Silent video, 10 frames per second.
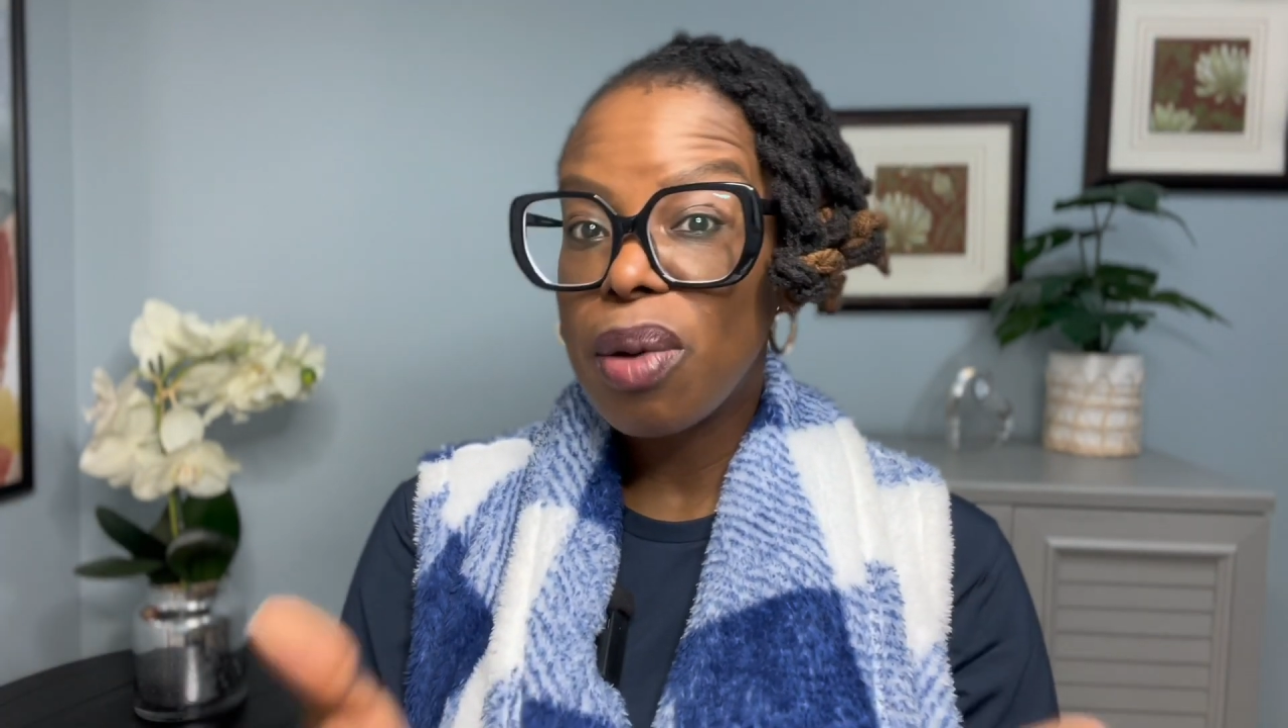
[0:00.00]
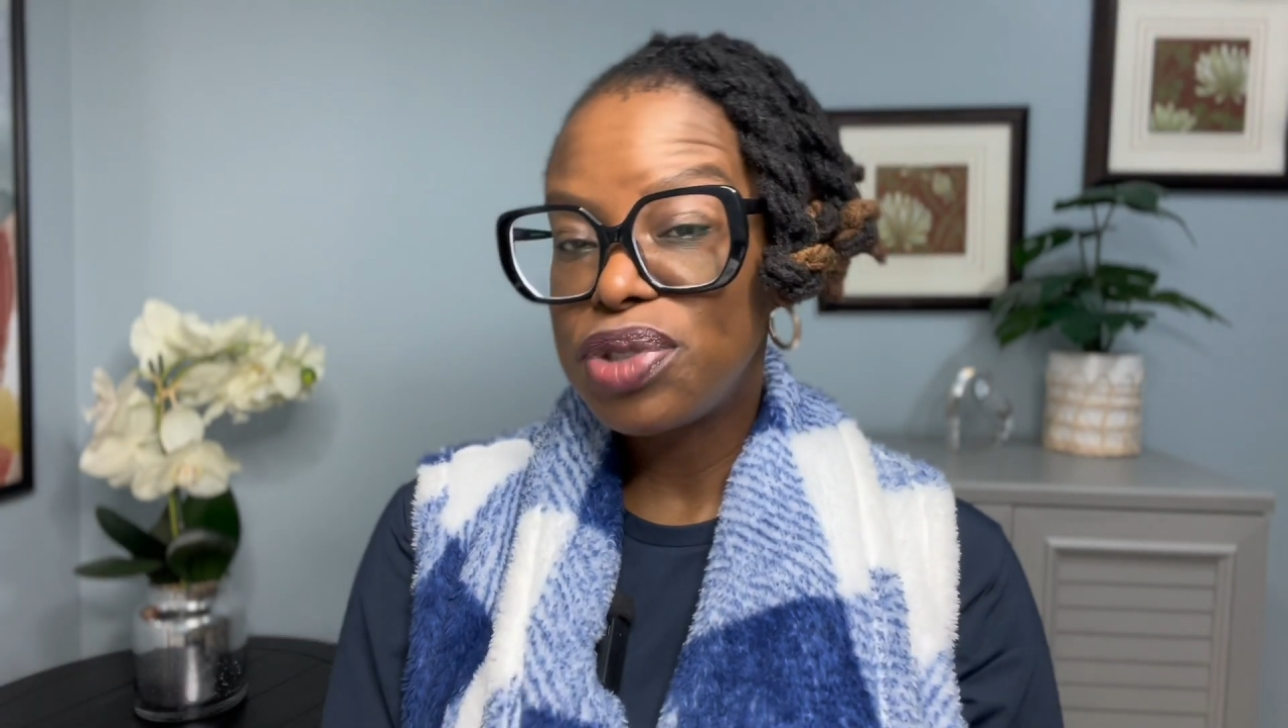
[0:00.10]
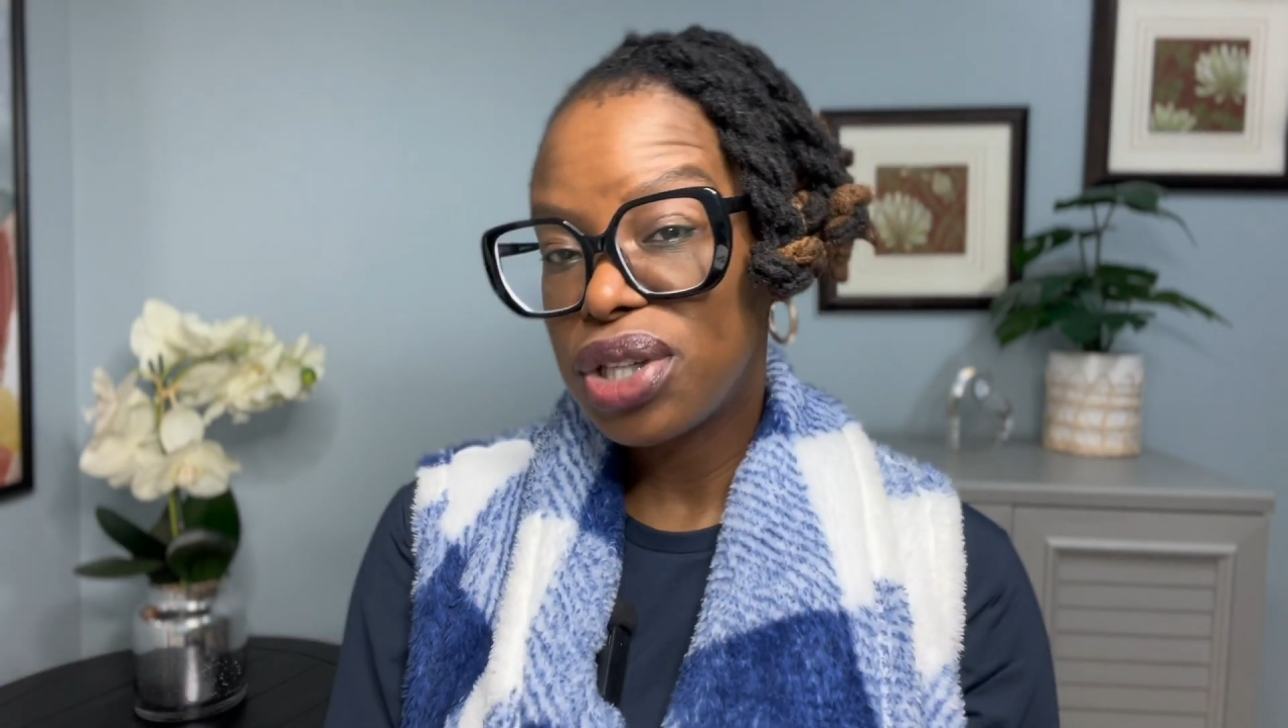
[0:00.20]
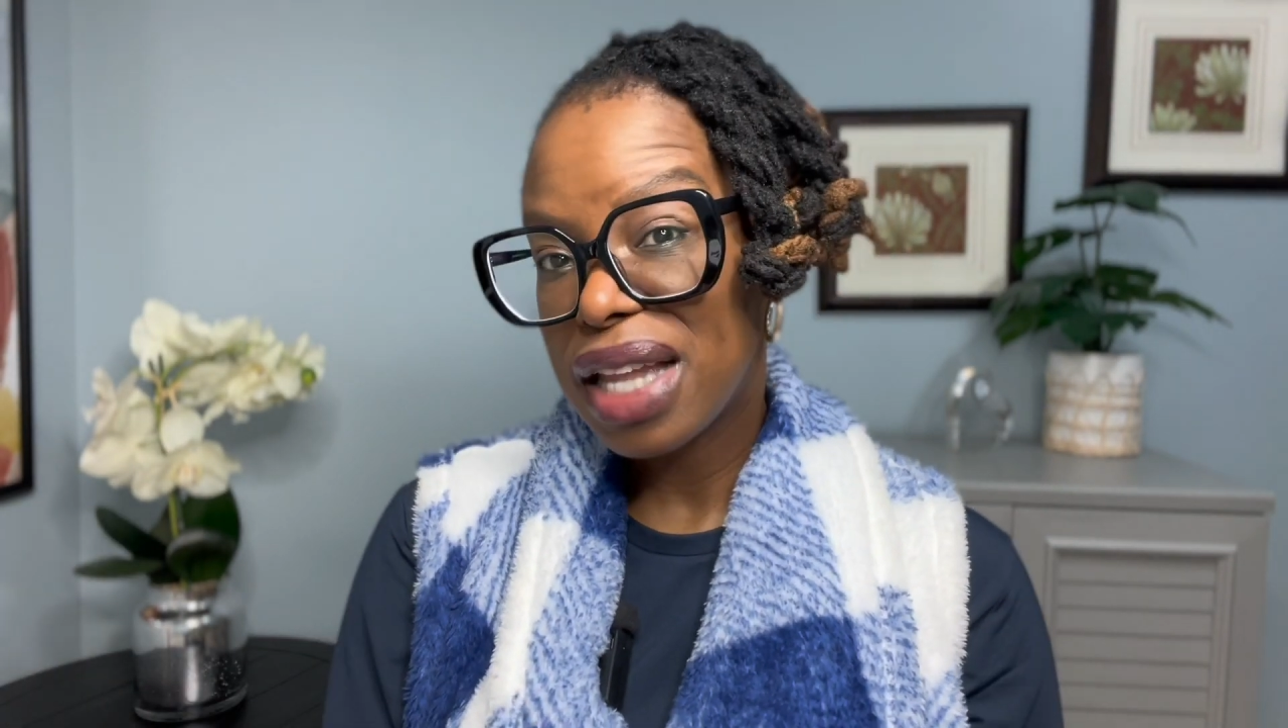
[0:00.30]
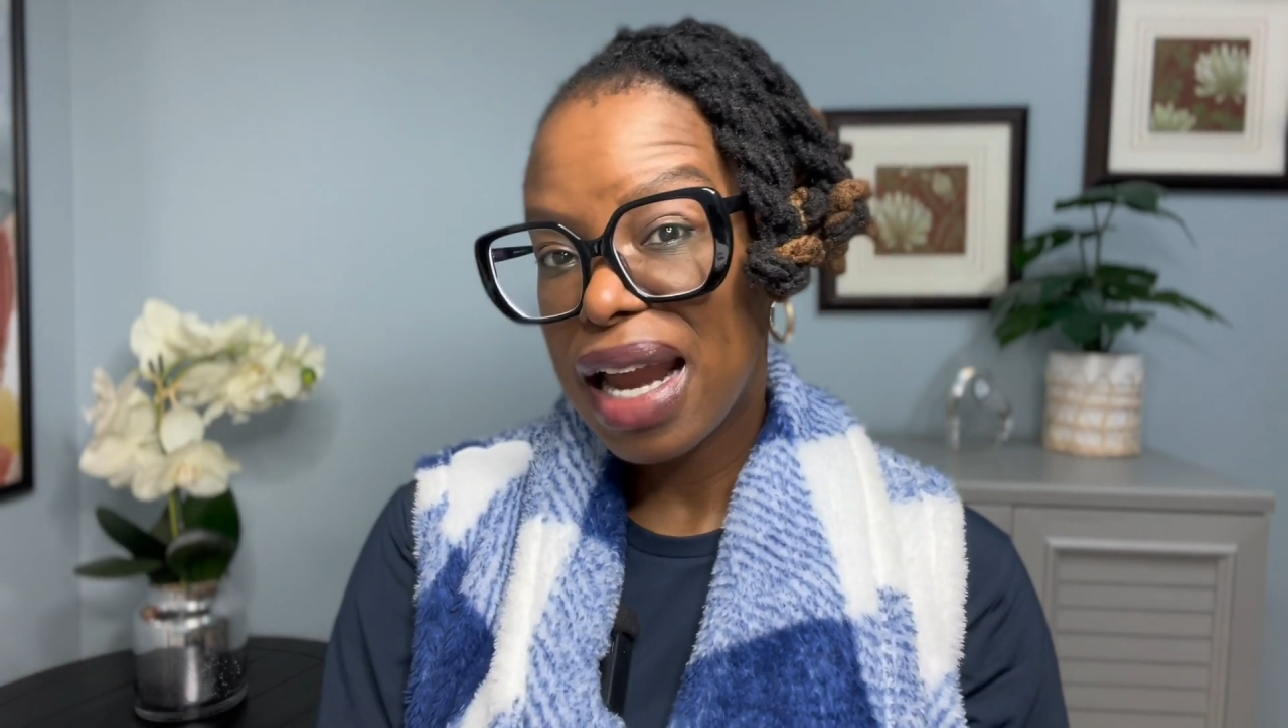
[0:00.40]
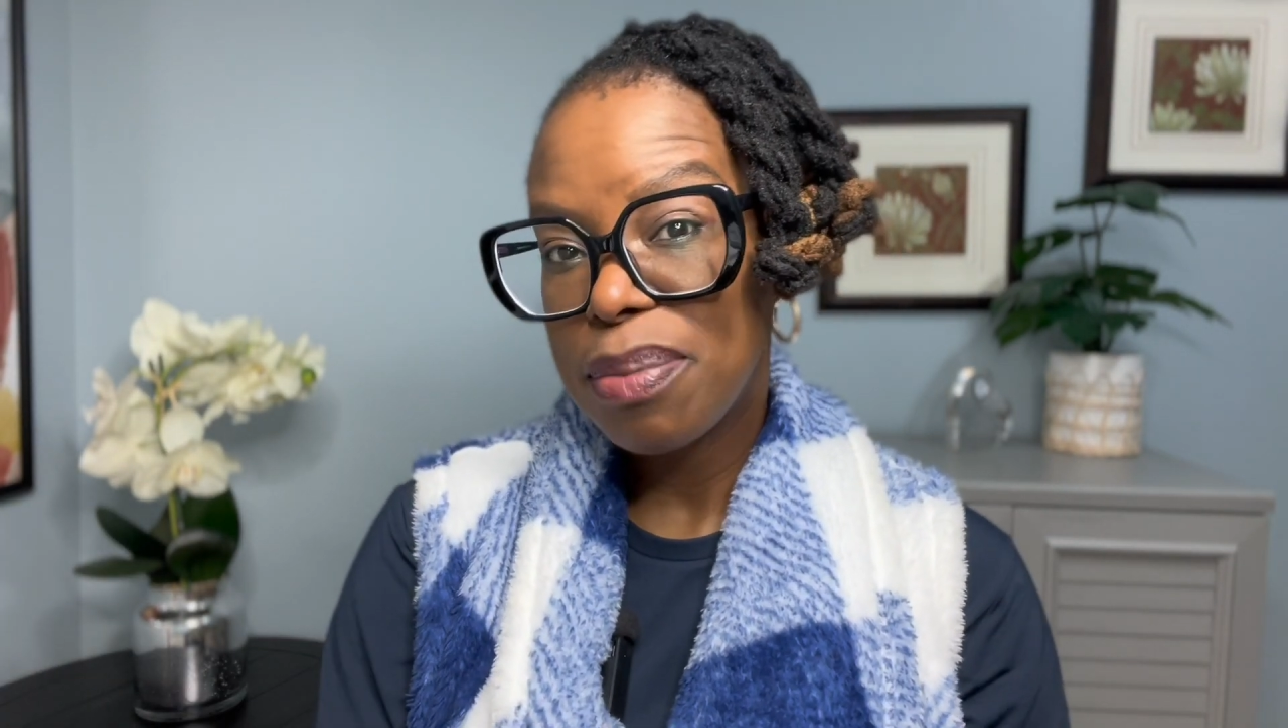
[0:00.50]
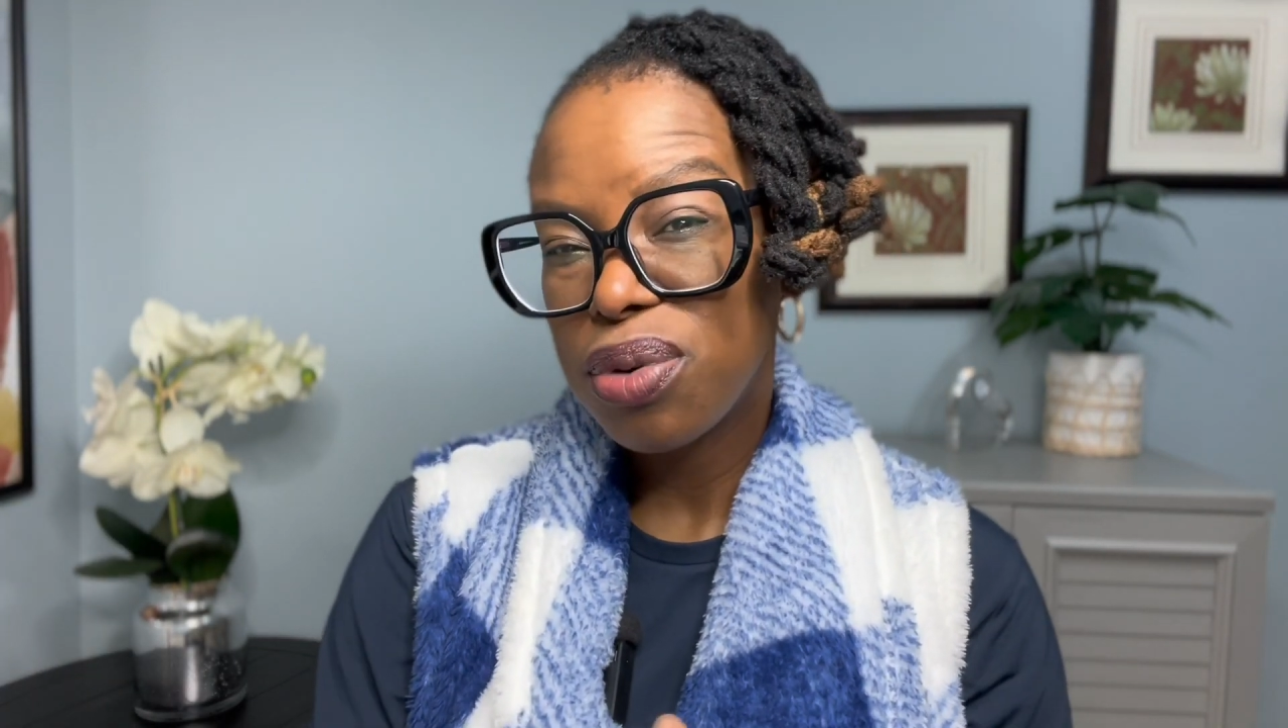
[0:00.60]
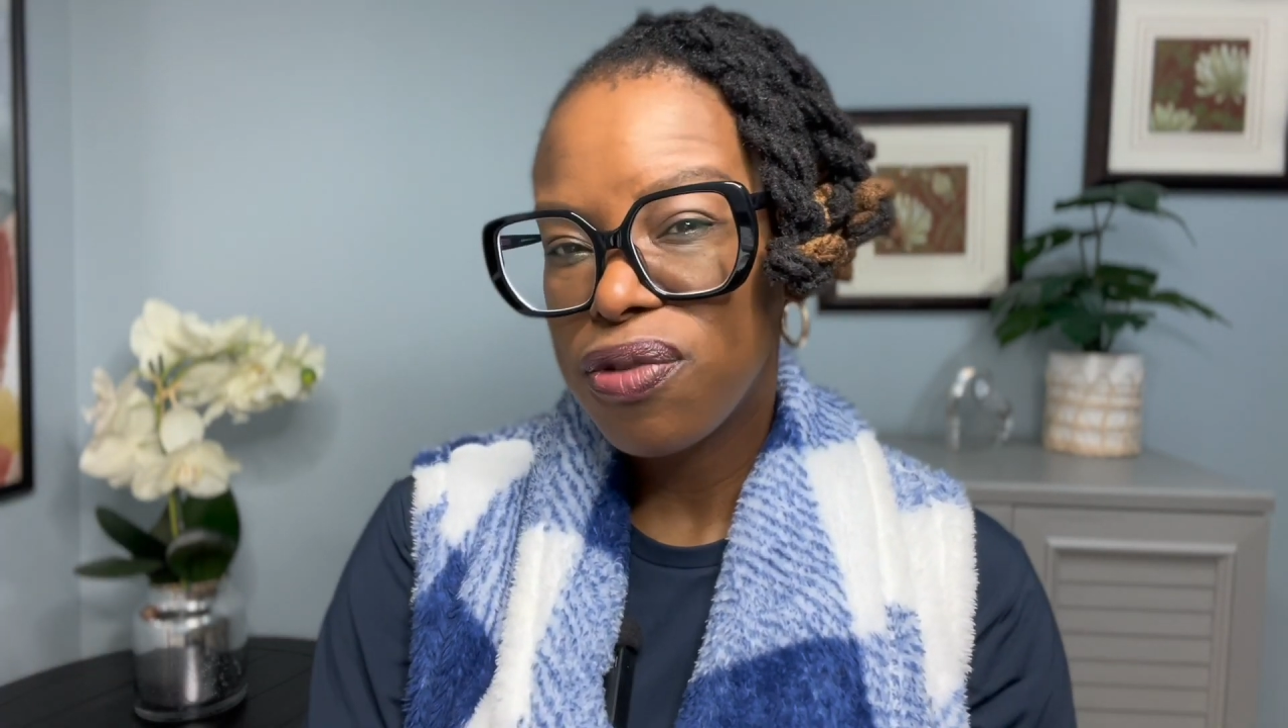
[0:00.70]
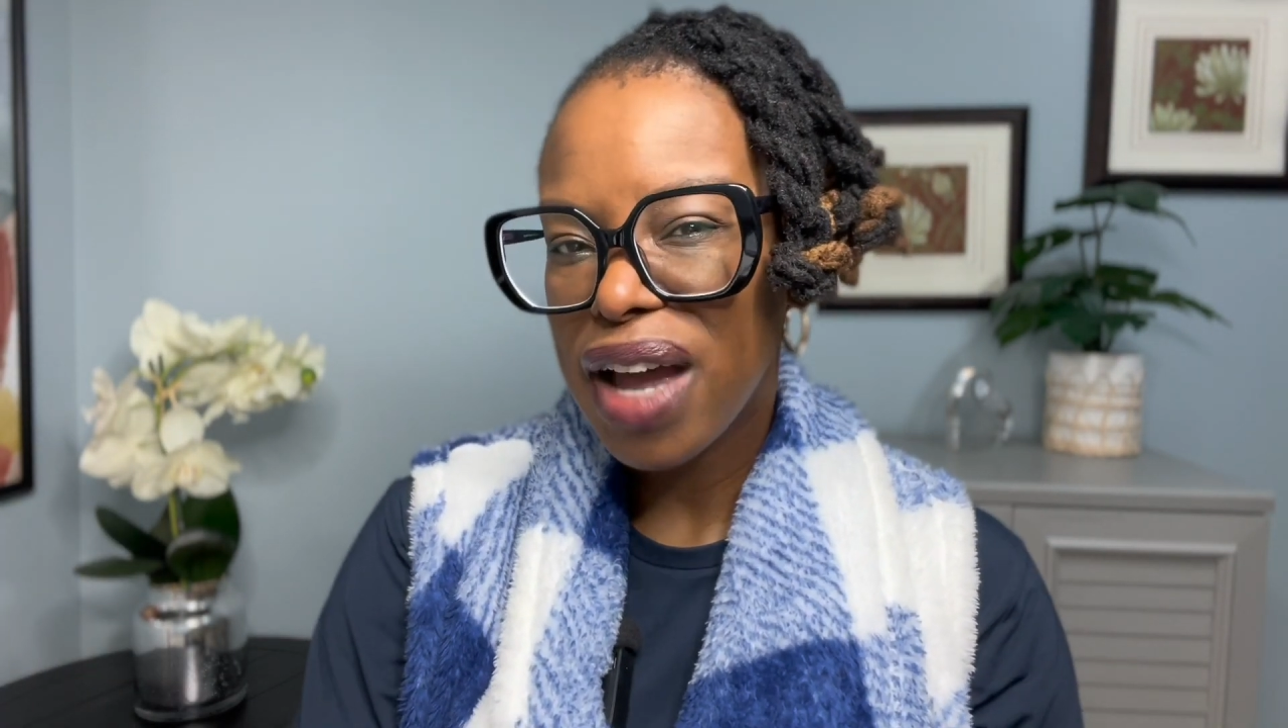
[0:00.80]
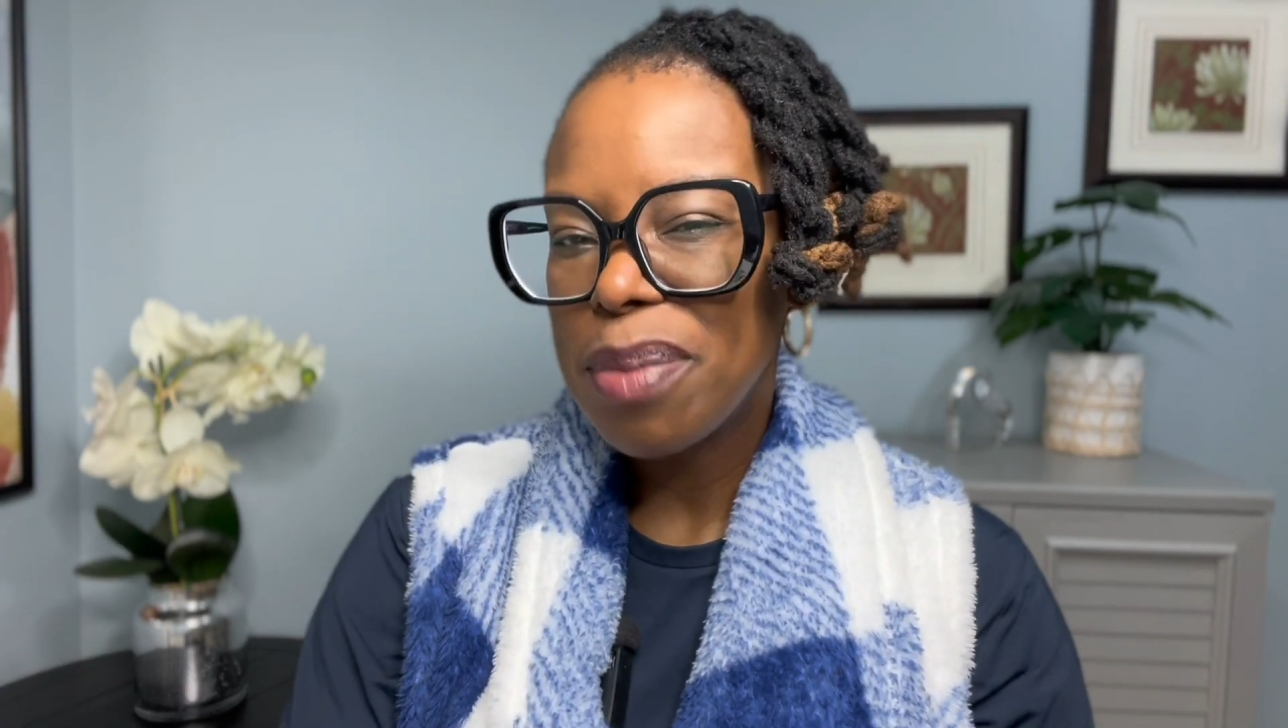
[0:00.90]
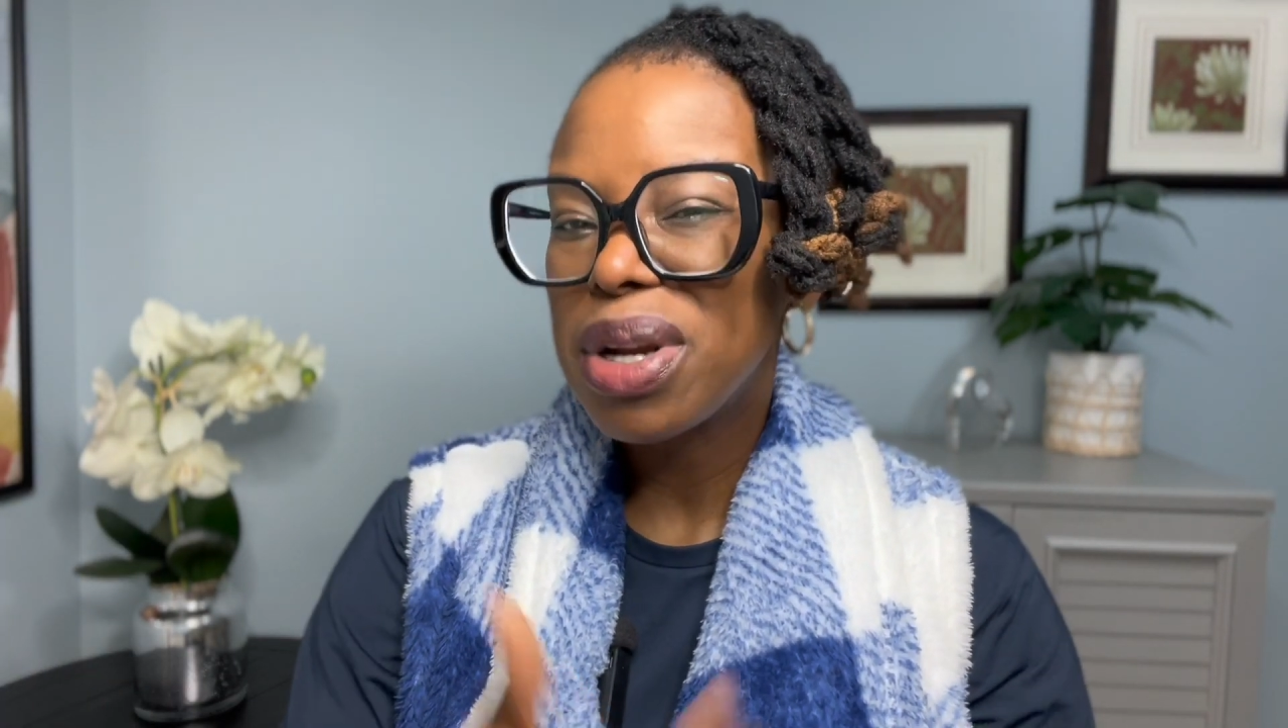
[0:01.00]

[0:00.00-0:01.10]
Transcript: option that I provide,